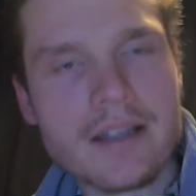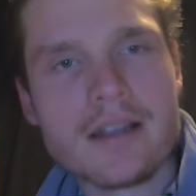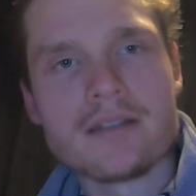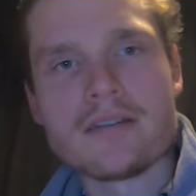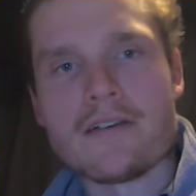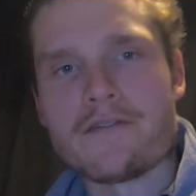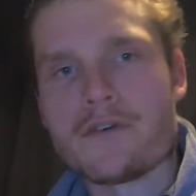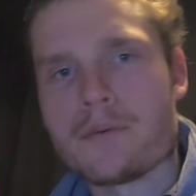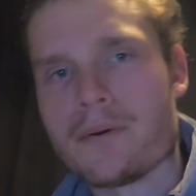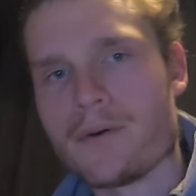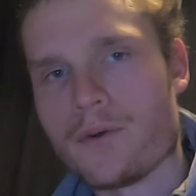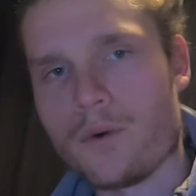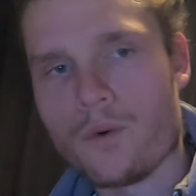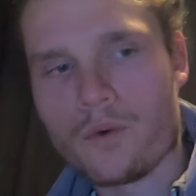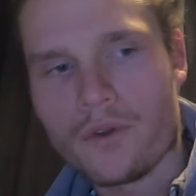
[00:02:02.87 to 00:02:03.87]
So if you put
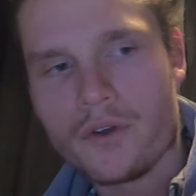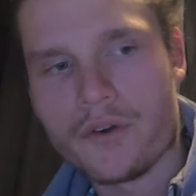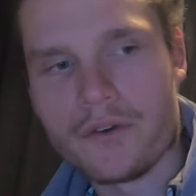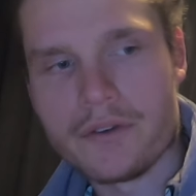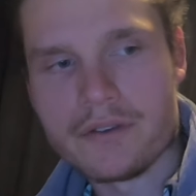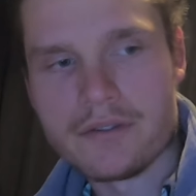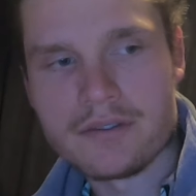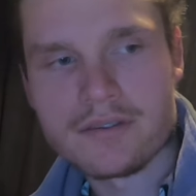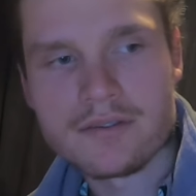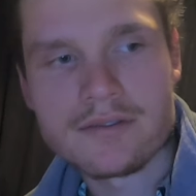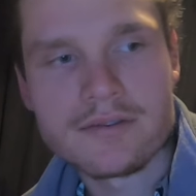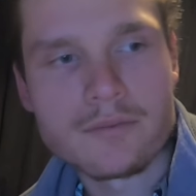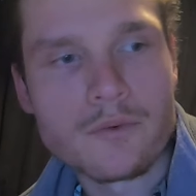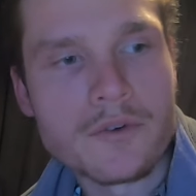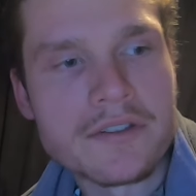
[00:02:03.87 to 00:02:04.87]
all
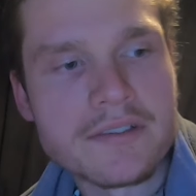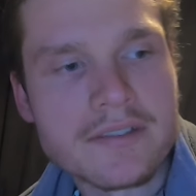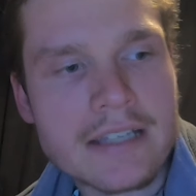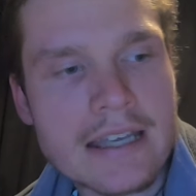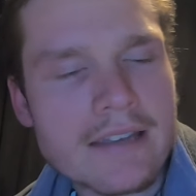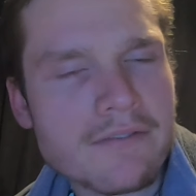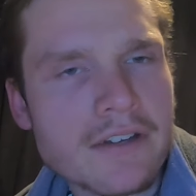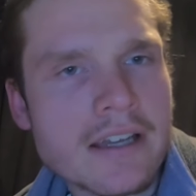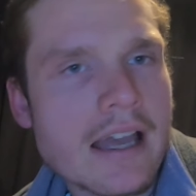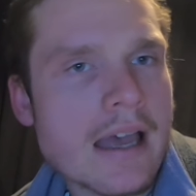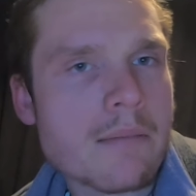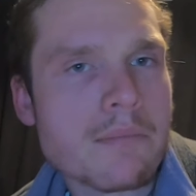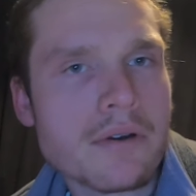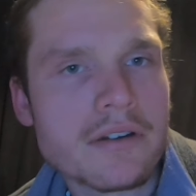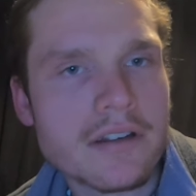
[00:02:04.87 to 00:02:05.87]
those words together
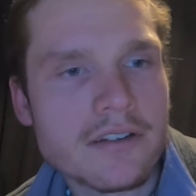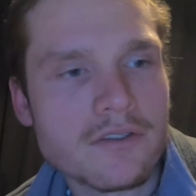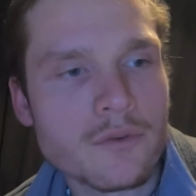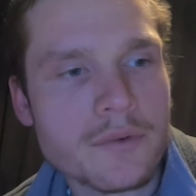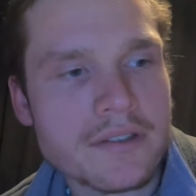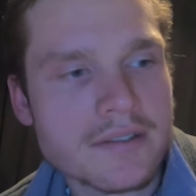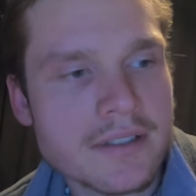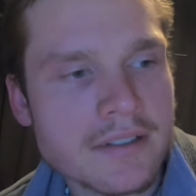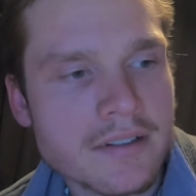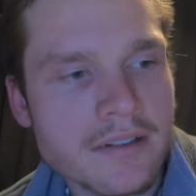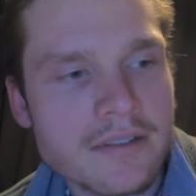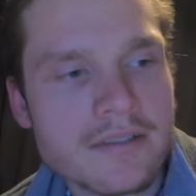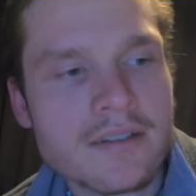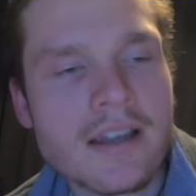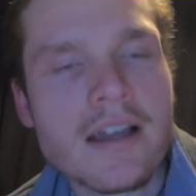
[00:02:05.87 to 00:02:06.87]
and put it into a
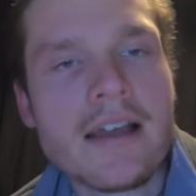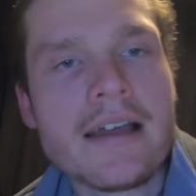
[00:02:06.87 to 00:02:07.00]
sentence,